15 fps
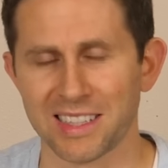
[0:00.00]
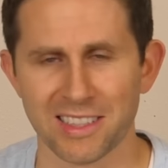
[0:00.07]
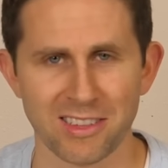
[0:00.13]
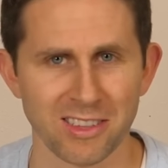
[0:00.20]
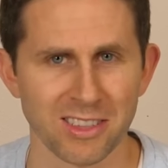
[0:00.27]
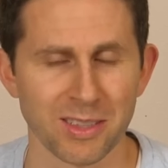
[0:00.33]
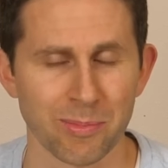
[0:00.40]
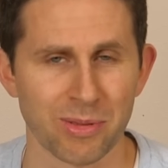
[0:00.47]

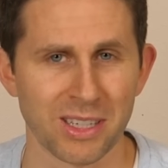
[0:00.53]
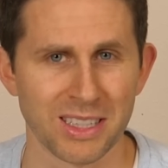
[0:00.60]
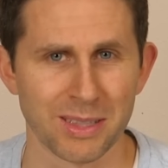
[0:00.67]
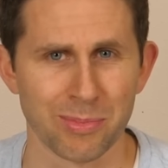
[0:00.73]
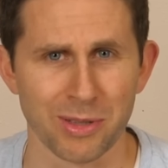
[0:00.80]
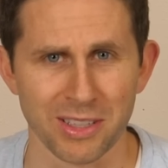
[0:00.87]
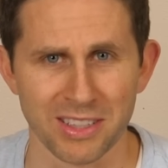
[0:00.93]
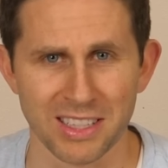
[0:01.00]
exclusion
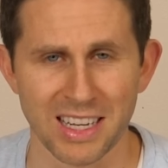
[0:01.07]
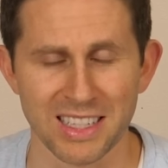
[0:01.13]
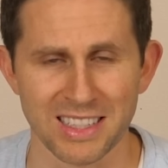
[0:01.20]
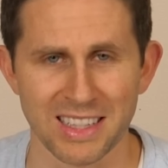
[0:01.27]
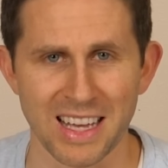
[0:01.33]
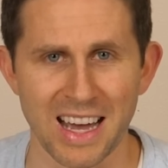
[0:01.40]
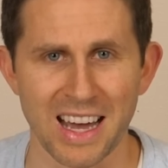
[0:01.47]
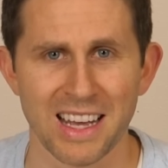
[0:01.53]
principle says
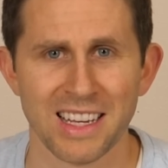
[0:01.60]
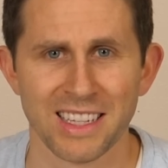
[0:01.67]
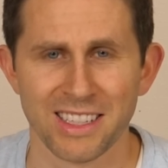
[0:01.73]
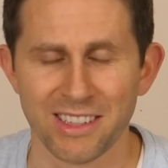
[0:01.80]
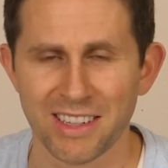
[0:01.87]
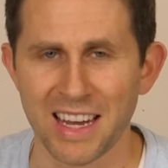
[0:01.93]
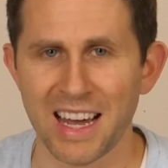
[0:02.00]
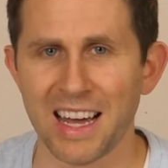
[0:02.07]
that
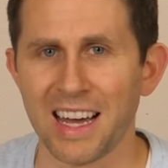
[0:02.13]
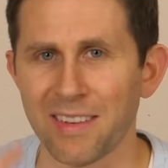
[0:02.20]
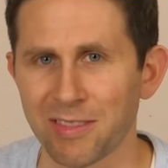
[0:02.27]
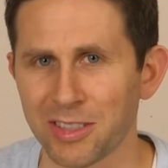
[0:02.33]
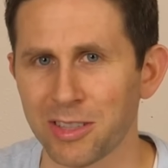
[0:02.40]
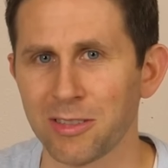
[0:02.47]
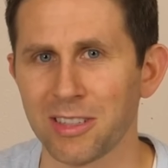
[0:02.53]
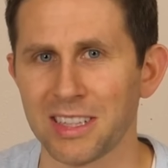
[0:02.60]
you can't have
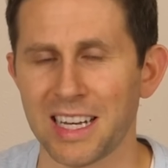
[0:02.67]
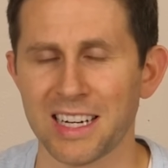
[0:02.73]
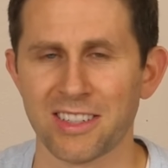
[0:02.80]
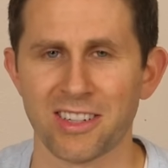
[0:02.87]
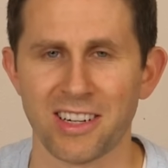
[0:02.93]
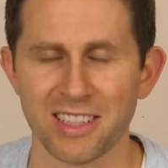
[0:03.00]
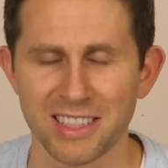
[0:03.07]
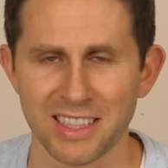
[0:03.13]
two
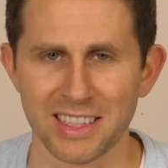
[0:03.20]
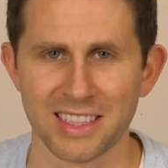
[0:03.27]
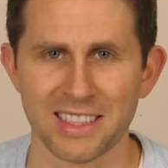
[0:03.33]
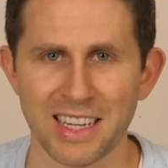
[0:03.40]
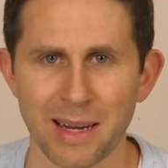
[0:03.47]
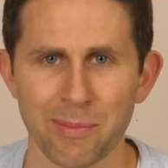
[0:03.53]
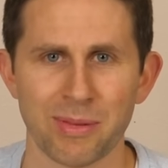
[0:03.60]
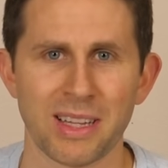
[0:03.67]
electrons in the
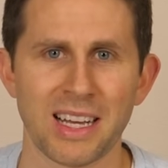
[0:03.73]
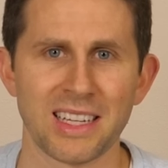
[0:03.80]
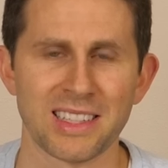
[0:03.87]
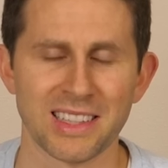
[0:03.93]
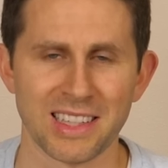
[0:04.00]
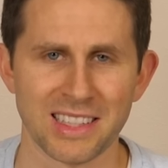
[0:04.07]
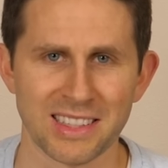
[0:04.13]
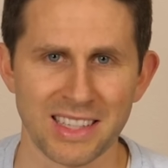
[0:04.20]
same place
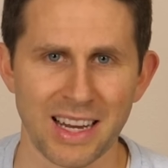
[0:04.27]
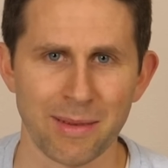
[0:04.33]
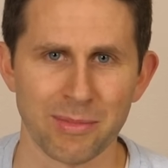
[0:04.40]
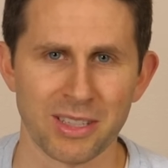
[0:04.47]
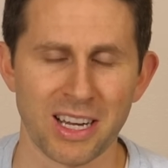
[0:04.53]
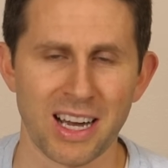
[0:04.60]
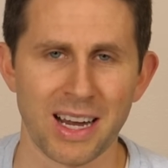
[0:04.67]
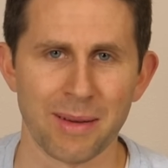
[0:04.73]
at the same
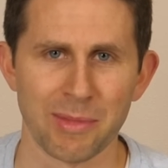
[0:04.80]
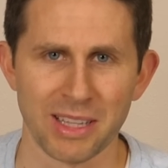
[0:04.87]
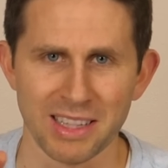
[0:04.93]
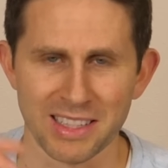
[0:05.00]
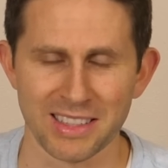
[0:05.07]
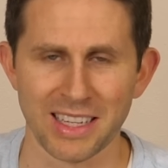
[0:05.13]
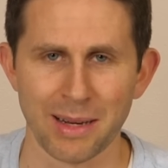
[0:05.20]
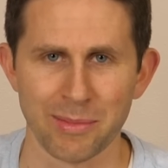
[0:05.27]
time in
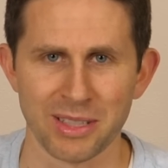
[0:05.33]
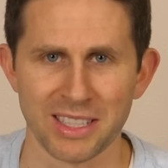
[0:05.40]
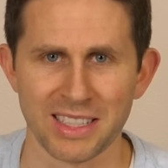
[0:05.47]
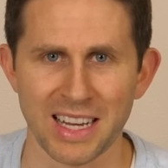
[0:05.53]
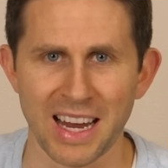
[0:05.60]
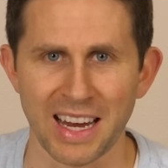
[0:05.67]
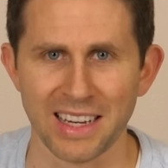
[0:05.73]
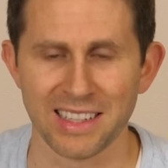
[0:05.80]
the same
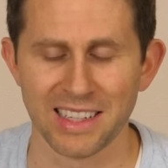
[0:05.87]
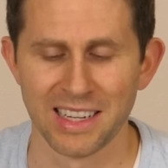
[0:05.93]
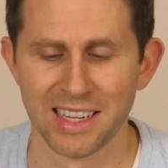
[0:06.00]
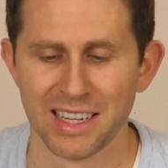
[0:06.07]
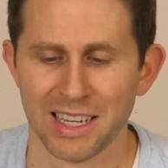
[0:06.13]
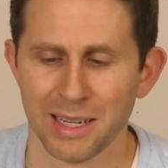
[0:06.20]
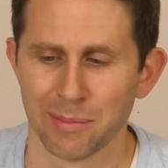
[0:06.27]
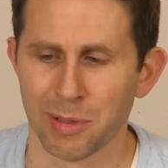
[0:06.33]
state.
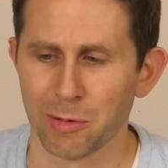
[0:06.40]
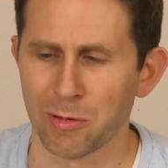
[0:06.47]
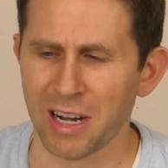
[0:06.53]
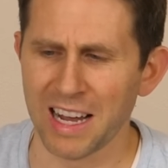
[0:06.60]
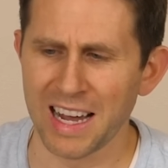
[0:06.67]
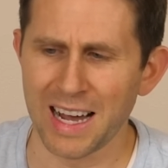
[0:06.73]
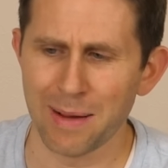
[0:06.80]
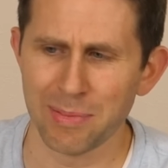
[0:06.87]
But
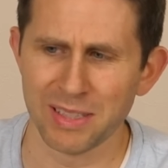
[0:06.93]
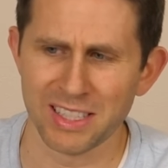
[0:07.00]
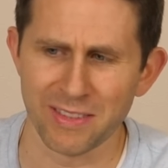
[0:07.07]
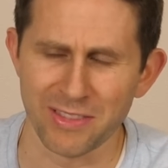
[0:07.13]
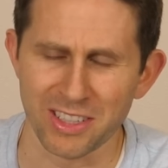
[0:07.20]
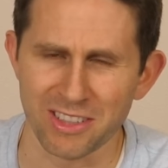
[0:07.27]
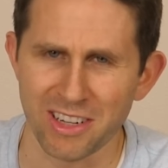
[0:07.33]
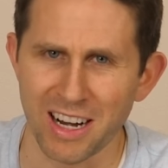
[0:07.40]
what happens
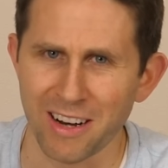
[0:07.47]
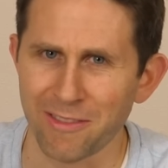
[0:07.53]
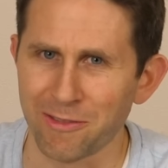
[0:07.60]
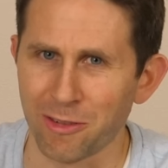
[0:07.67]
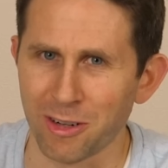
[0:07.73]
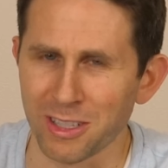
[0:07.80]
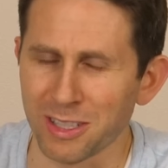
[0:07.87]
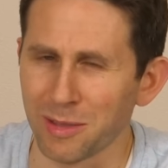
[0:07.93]
if you try to
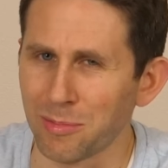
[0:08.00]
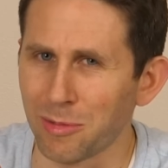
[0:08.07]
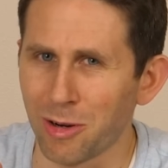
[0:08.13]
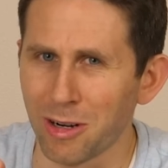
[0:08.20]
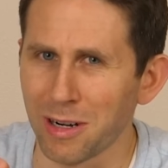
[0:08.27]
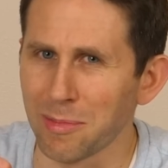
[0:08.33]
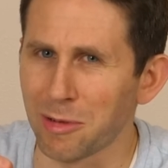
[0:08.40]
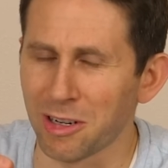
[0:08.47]
force them
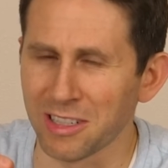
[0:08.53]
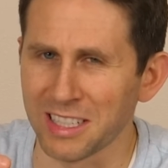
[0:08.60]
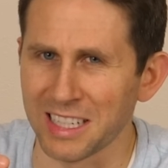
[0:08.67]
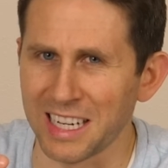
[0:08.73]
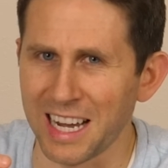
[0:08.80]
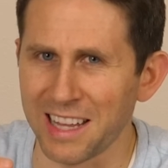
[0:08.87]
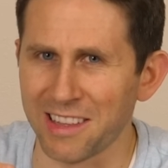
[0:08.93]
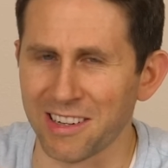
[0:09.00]
more and more
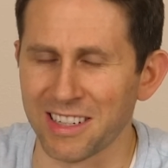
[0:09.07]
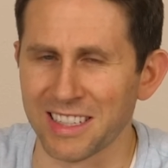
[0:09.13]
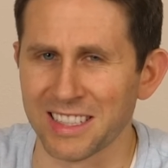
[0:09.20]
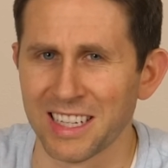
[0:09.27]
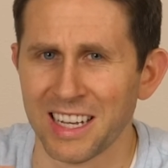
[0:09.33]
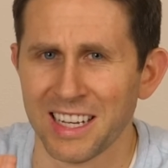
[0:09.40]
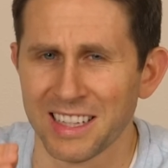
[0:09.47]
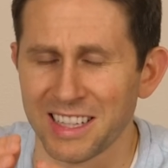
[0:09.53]
together
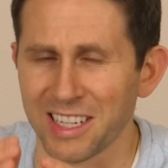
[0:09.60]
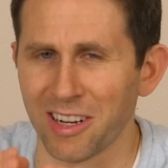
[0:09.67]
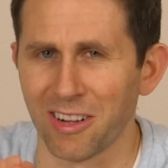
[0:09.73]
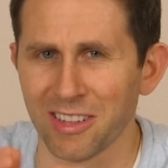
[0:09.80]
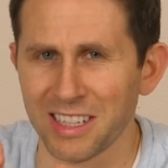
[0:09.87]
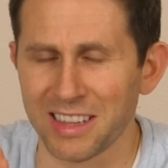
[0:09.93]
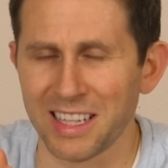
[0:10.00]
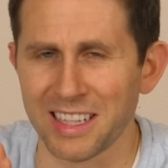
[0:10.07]
is the
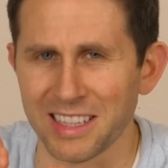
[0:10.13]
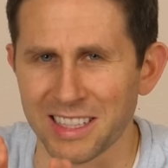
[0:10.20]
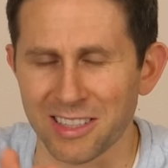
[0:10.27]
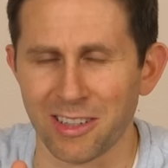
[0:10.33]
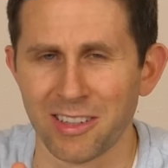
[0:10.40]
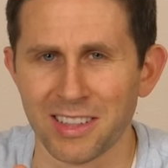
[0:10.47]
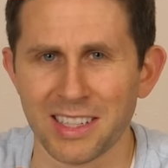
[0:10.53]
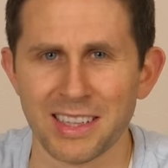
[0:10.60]
only thing that's
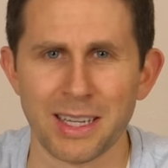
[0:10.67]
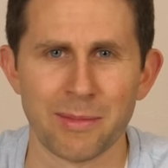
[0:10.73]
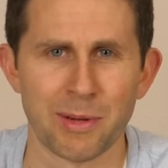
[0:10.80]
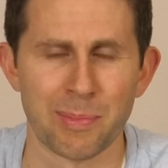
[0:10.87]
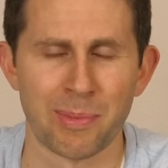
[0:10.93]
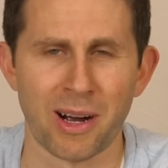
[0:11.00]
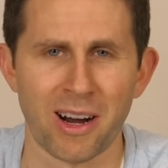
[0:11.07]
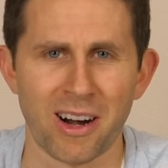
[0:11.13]
holding them
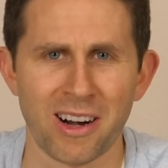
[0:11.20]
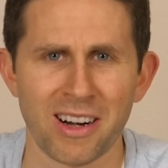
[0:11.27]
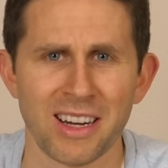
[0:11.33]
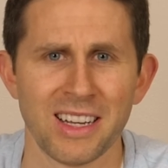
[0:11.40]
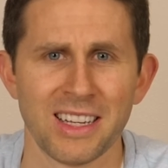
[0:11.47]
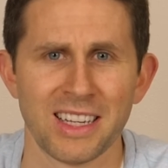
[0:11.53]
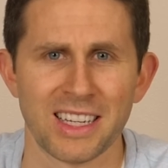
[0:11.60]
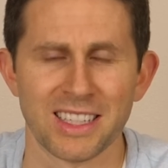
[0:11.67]

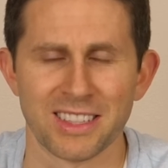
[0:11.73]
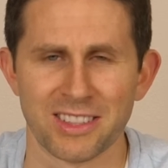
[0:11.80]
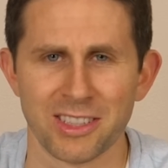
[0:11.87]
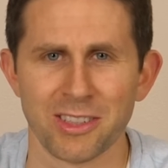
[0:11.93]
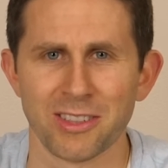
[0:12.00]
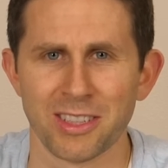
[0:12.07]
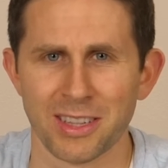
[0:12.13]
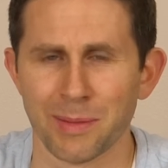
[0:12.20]
apart is
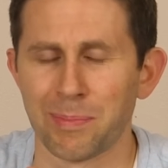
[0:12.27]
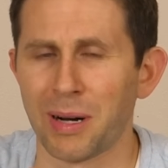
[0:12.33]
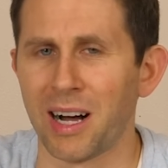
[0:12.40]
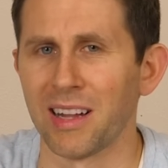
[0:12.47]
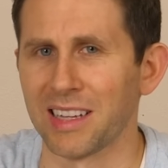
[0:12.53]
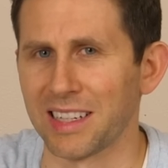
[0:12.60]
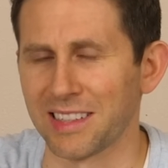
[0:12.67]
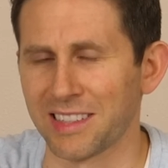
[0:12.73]
due to the
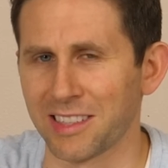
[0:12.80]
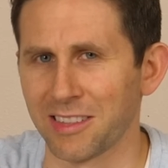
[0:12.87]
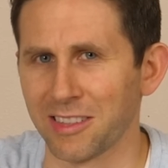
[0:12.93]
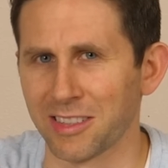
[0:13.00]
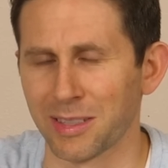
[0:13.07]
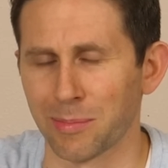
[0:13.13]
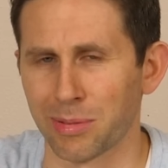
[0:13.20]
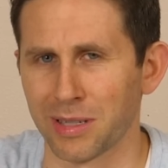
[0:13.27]
Pauli
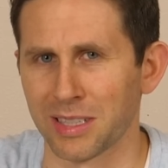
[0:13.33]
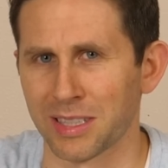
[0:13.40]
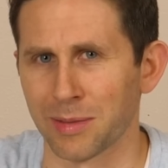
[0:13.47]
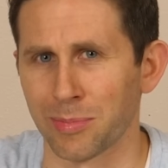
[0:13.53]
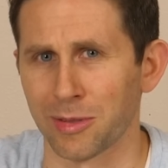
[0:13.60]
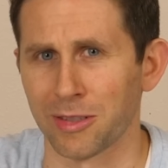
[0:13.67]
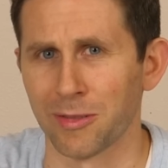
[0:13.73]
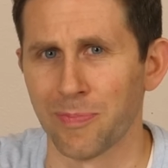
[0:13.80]
exclusion
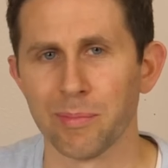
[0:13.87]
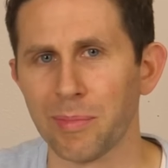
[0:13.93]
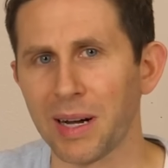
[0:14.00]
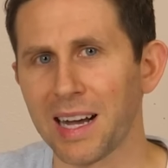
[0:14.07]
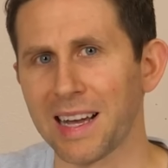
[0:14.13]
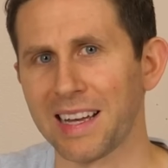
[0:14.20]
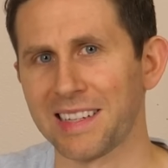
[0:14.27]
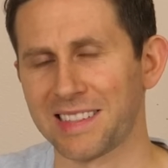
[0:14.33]
principle.
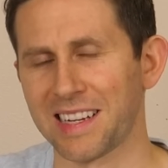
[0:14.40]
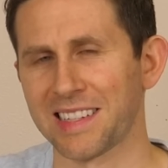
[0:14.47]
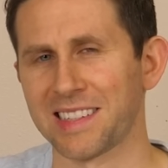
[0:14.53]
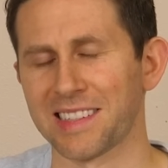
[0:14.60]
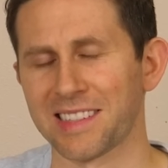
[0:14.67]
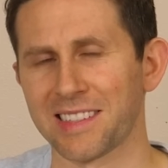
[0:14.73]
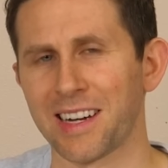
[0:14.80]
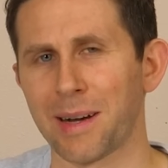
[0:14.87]
But it
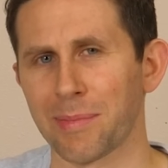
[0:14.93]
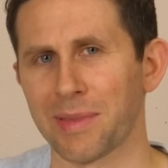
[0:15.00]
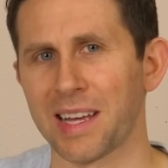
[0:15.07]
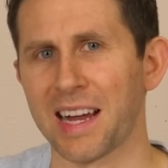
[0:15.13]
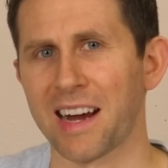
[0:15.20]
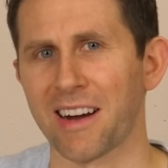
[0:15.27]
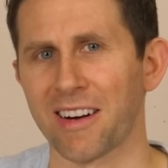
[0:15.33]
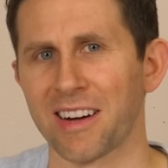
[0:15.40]
doesn't stop
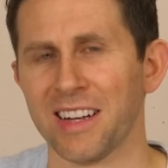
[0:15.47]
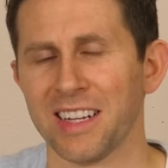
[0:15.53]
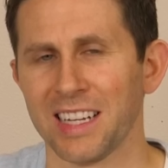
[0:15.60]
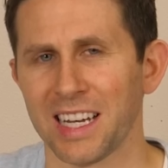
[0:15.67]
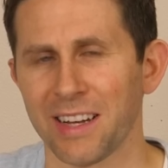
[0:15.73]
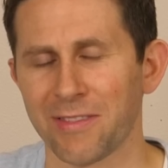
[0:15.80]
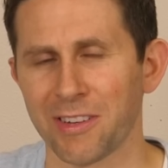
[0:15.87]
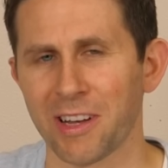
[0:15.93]
there.
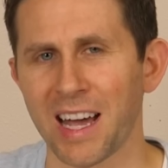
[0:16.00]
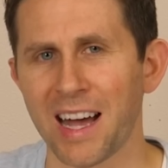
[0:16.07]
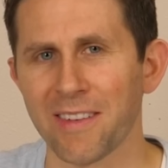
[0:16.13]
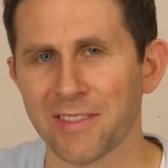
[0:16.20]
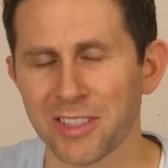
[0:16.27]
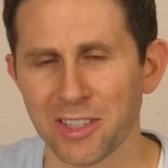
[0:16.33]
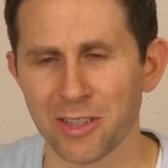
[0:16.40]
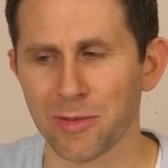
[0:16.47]
If you
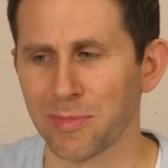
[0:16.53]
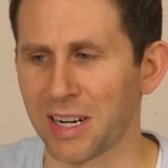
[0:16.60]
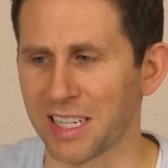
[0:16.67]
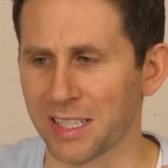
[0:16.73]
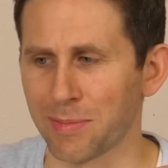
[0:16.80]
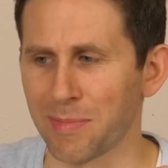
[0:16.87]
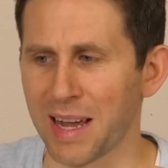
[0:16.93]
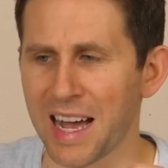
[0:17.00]
have too
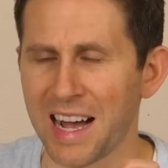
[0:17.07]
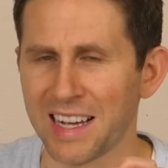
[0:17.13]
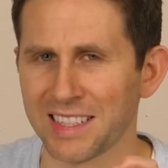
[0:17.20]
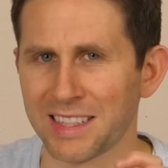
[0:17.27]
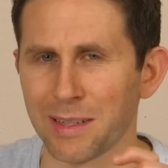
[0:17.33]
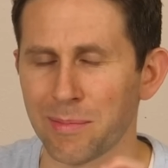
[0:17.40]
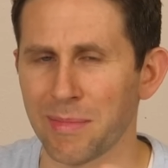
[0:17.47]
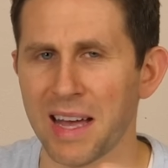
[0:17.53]
much mass,
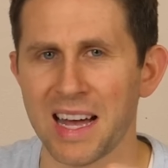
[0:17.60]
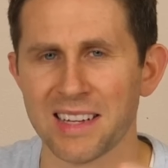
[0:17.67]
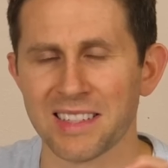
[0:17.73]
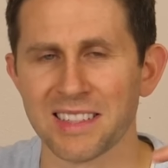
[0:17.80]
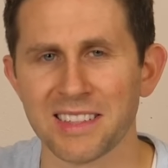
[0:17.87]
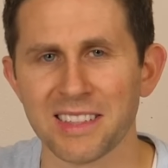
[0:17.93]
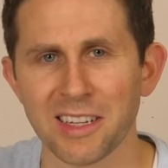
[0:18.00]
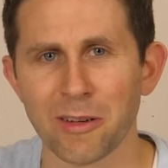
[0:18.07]
the
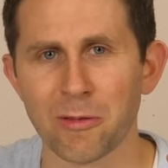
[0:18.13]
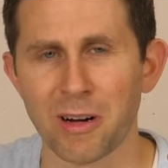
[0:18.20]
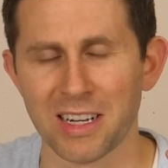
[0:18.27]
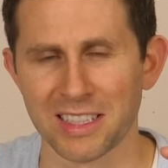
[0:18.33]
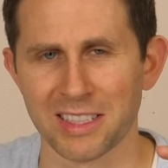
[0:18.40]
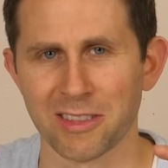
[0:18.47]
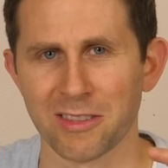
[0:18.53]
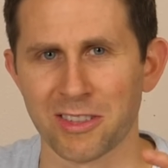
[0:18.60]
mass still
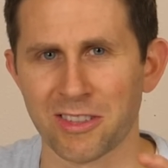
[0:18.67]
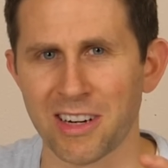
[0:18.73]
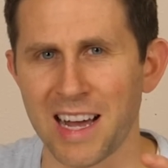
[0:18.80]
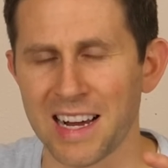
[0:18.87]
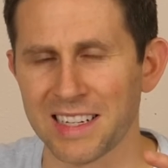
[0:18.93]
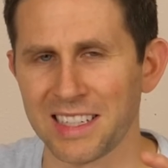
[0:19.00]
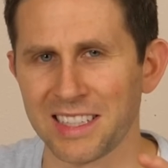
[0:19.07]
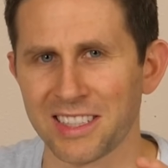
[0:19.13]
wants to
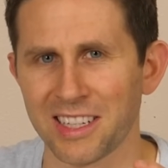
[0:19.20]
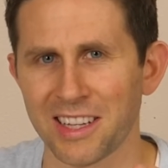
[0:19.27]
attract each